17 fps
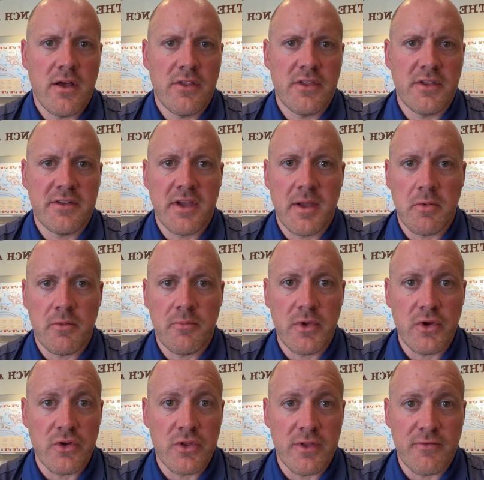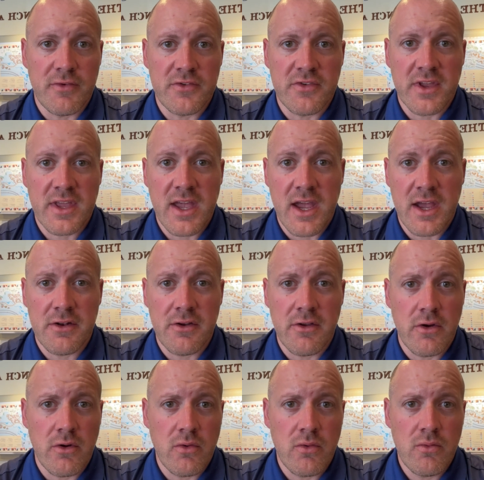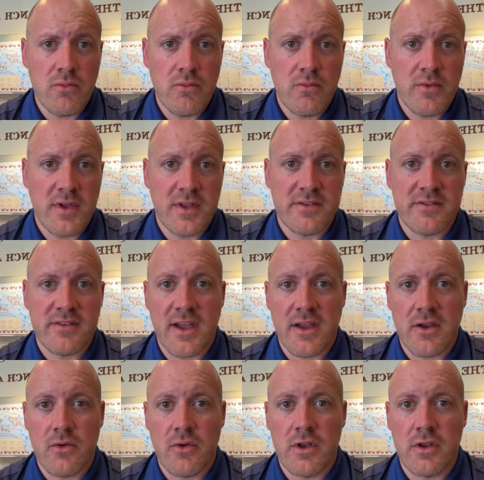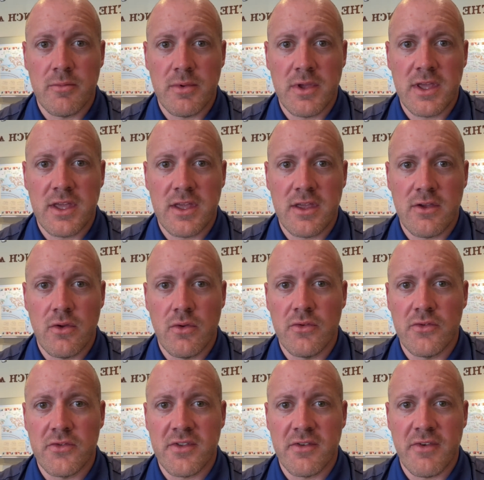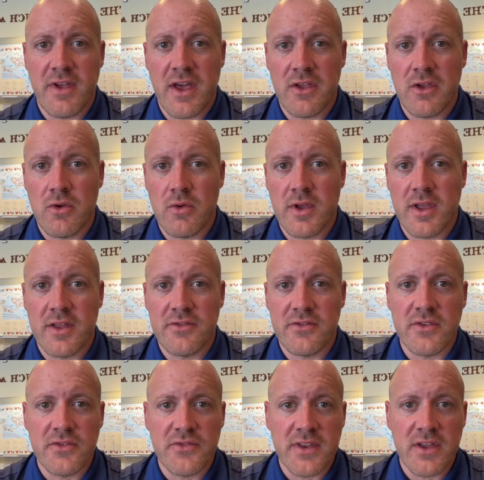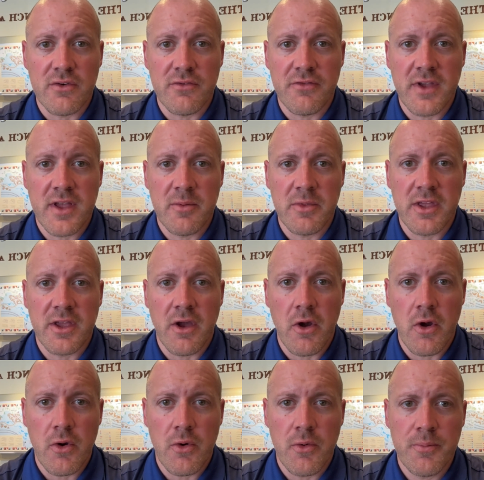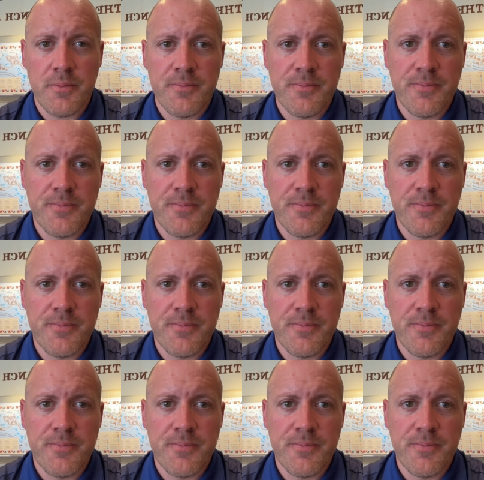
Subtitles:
the type of build. If it's a condo, it's not going to be used to value against a single family home.